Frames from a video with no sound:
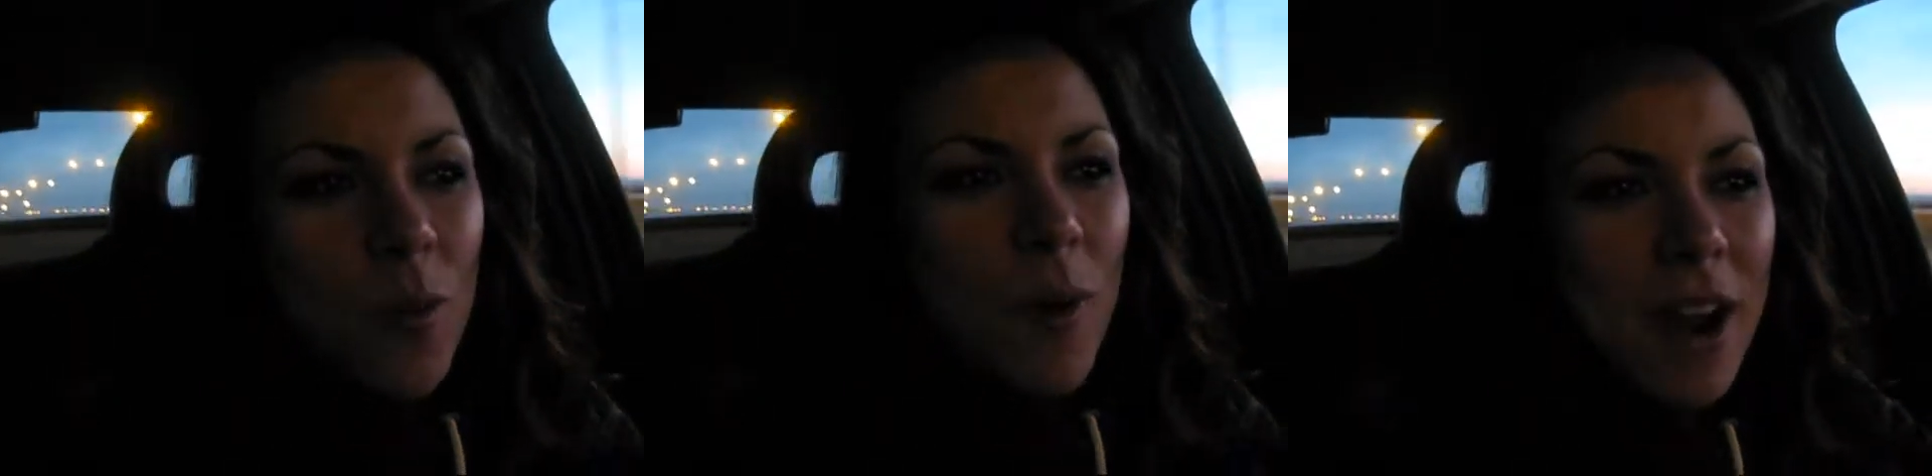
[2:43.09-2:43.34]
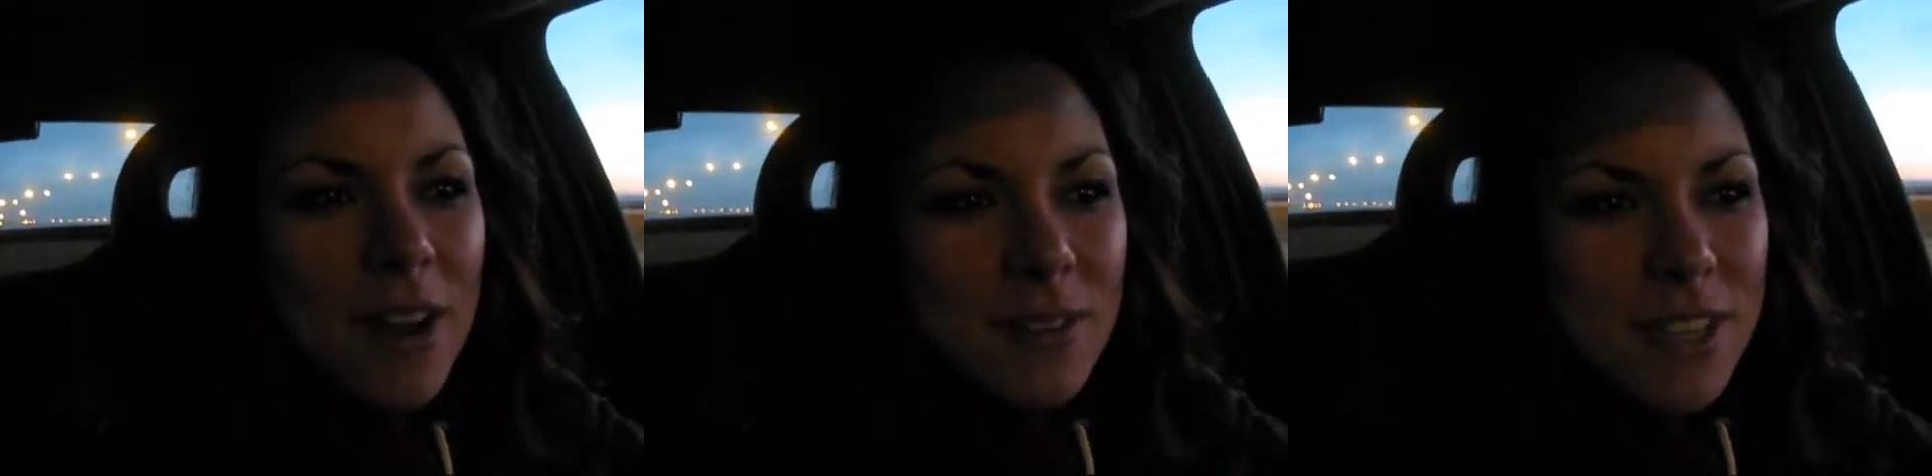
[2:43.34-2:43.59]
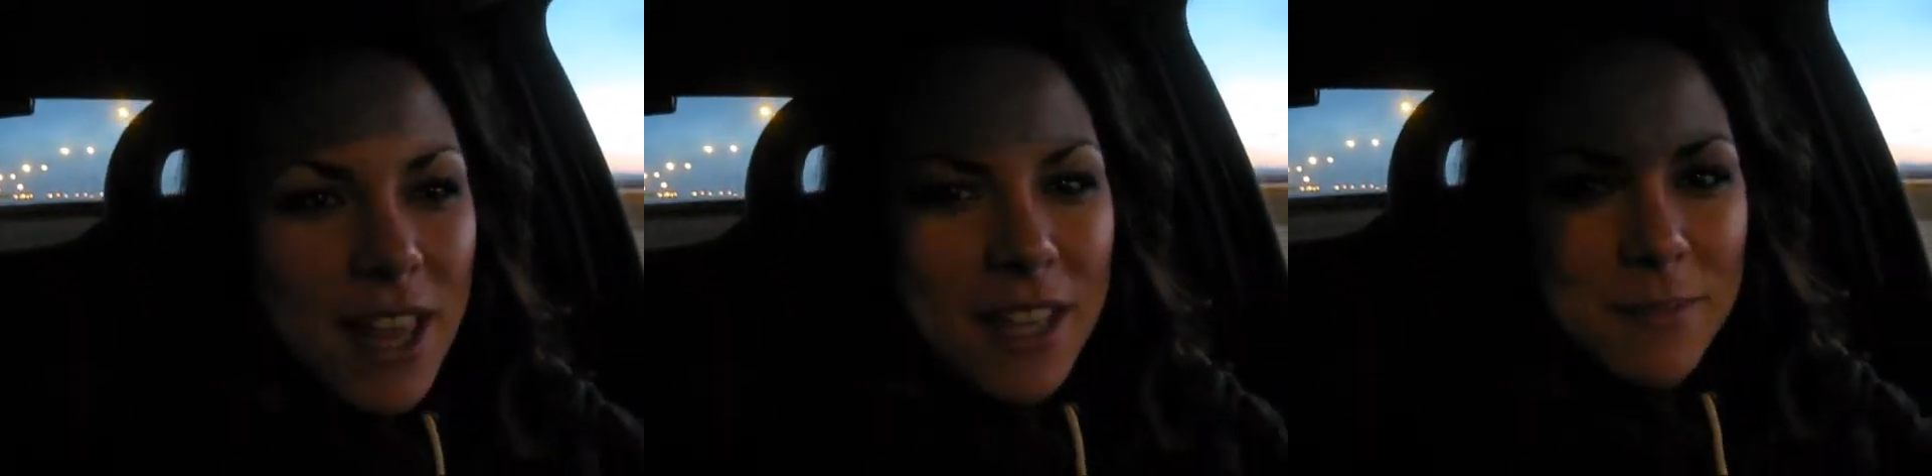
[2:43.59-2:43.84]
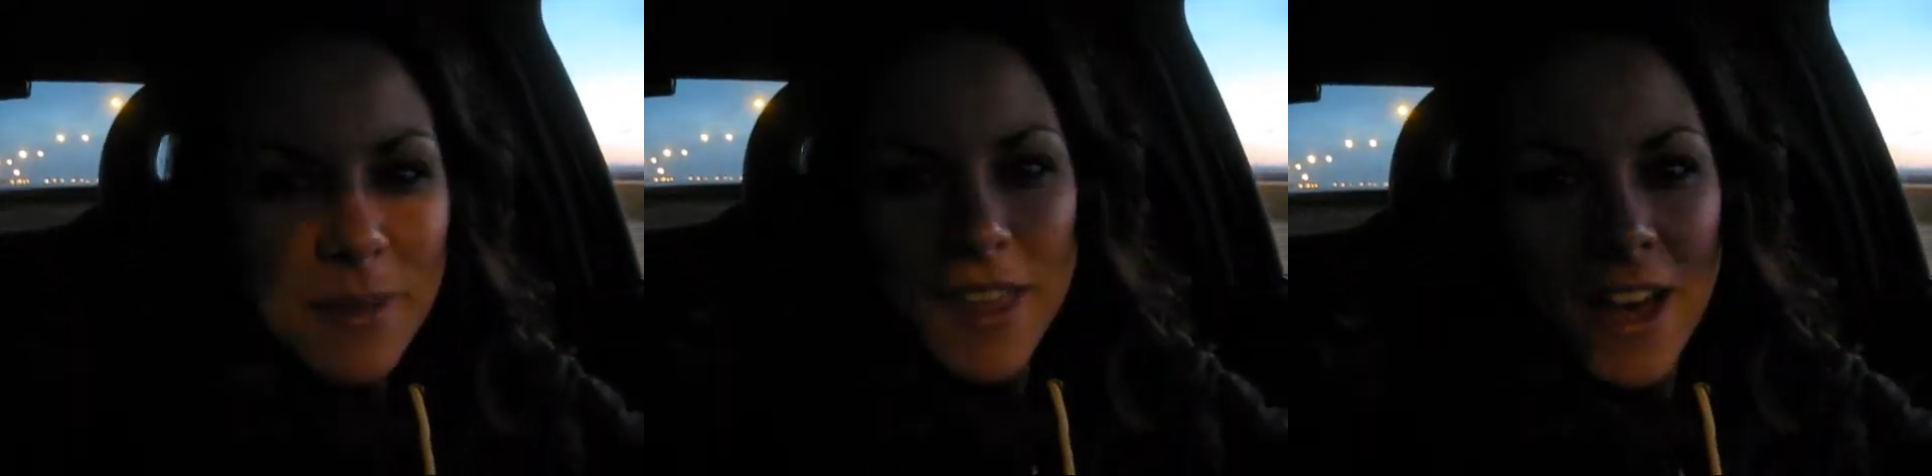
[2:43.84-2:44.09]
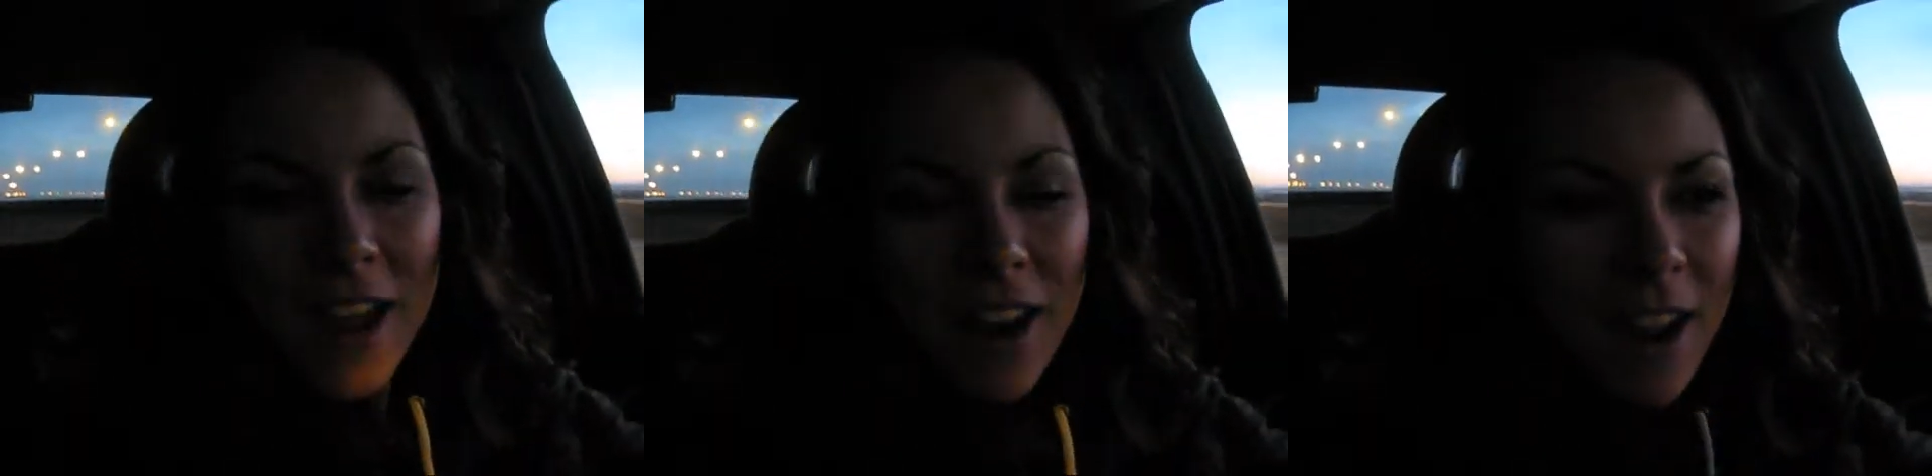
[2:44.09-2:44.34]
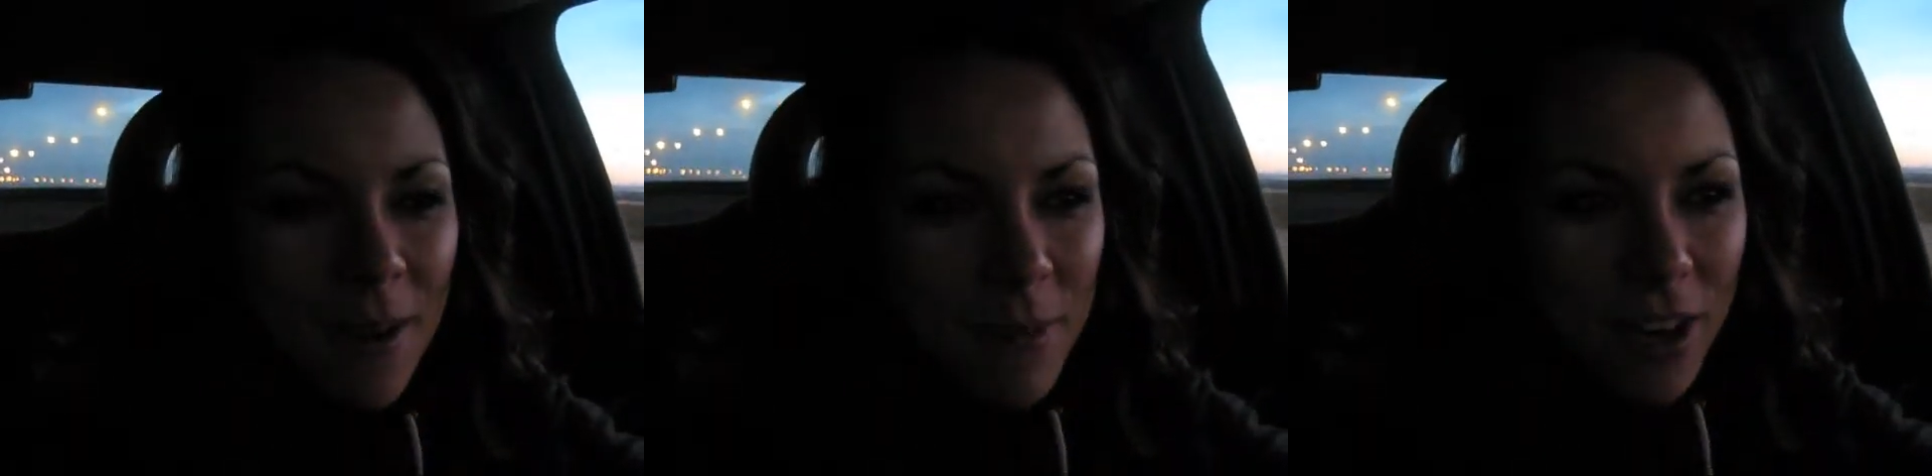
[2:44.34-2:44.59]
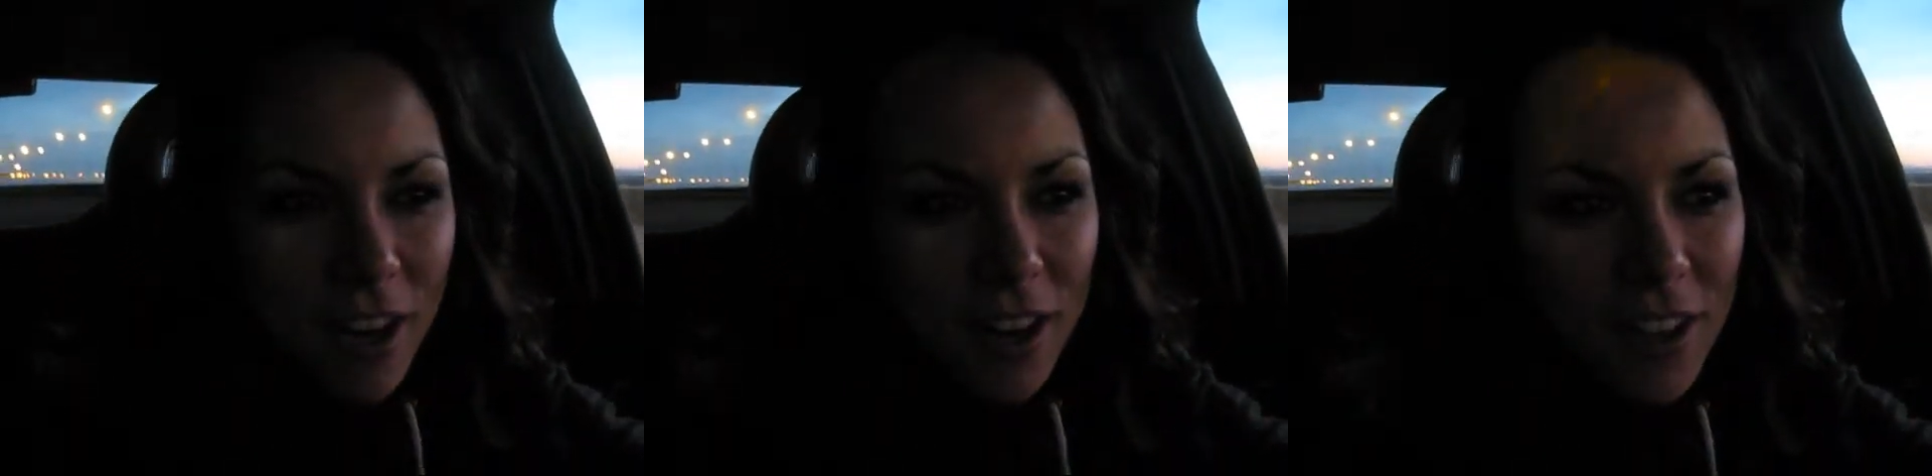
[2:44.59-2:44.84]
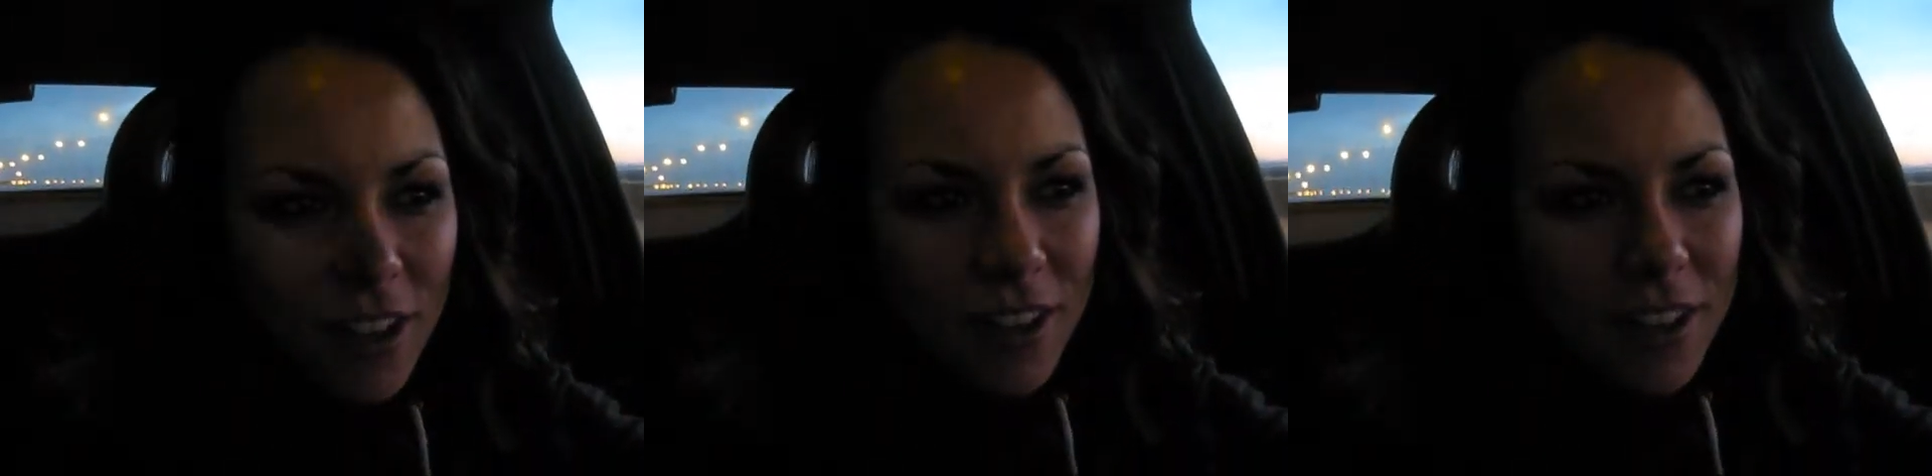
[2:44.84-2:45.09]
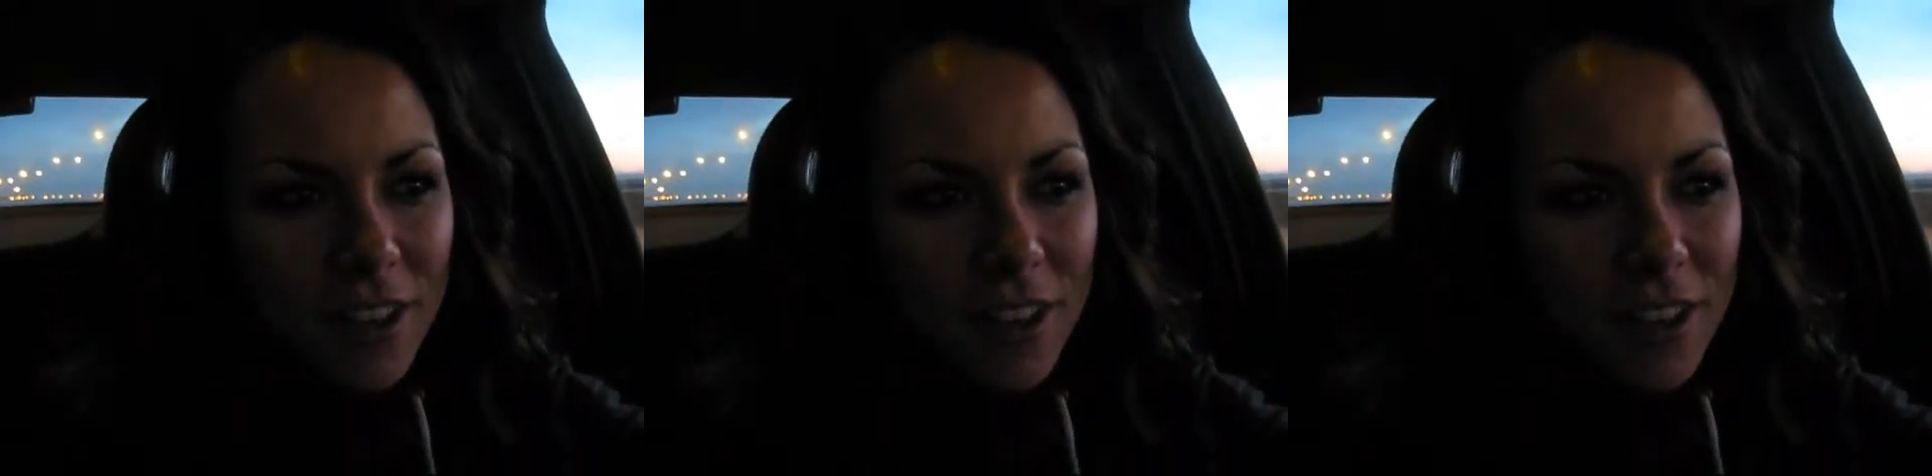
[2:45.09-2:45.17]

why are you telling me that? I am a girl.